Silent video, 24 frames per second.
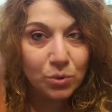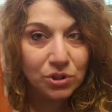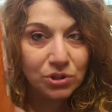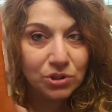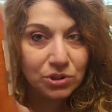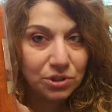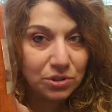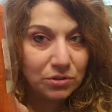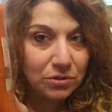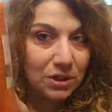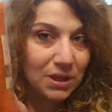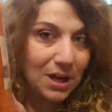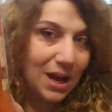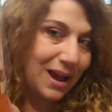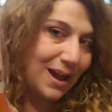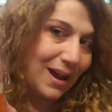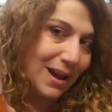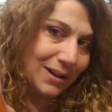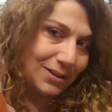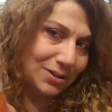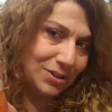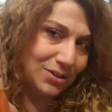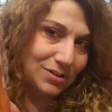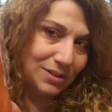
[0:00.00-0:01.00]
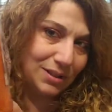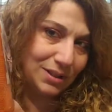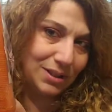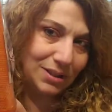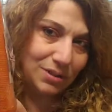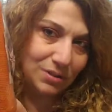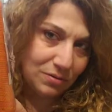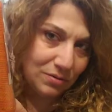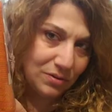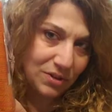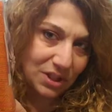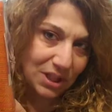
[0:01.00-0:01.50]
which you could actually
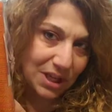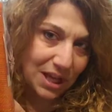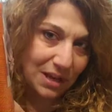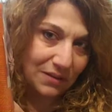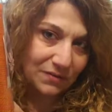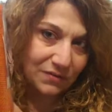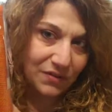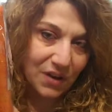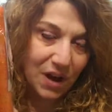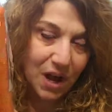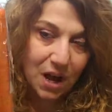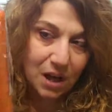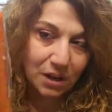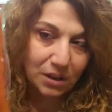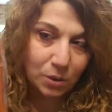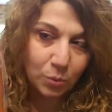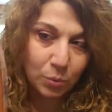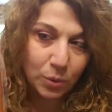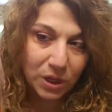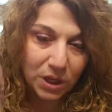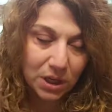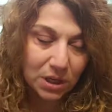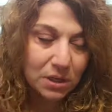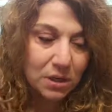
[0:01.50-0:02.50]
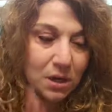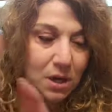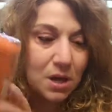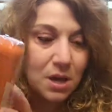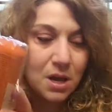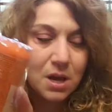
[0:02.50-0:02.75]
use again for Halloween.